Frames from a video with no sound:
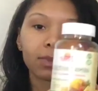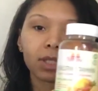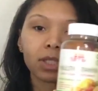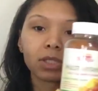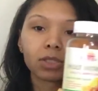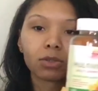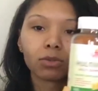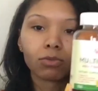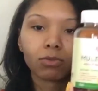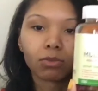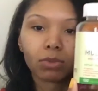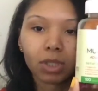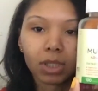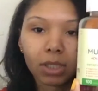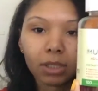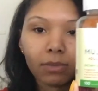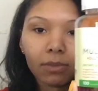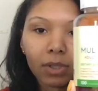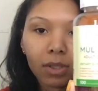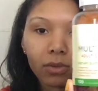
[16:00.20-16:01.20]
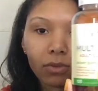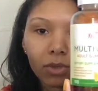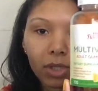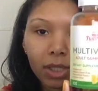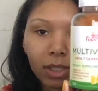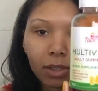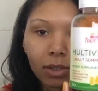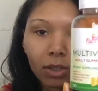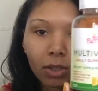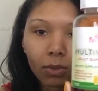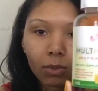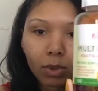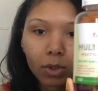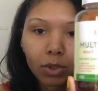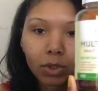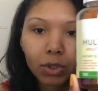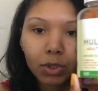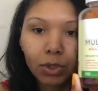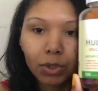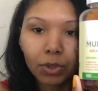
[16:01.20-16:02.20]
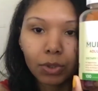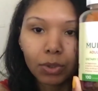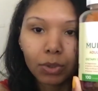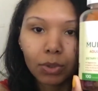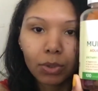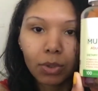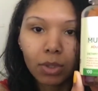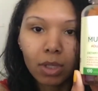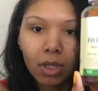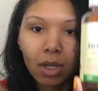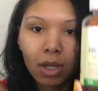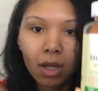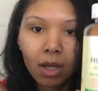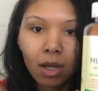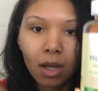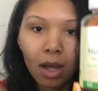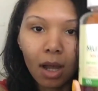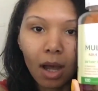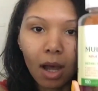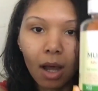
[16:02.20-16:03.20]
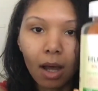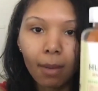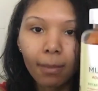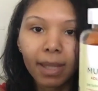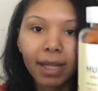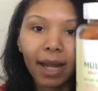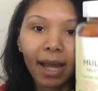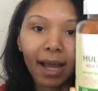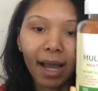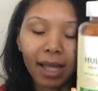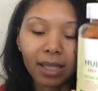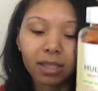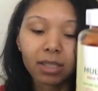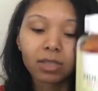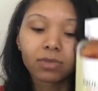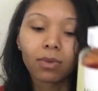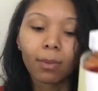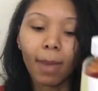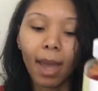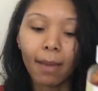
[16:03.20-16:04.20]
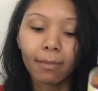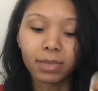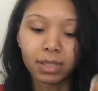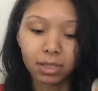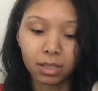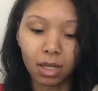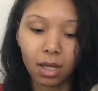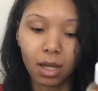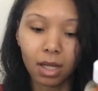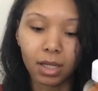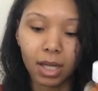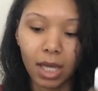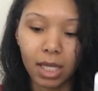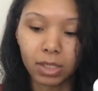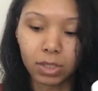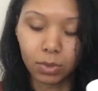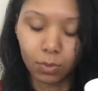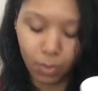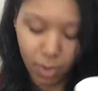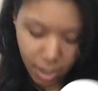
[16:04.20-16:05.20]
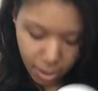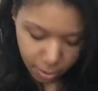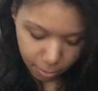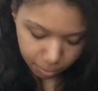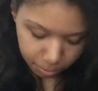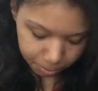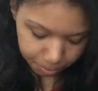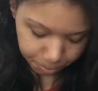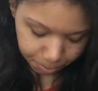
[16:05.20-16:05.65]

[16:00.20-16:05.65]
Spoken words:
one is a really, really, really good one too. And I got this from Amazon as well.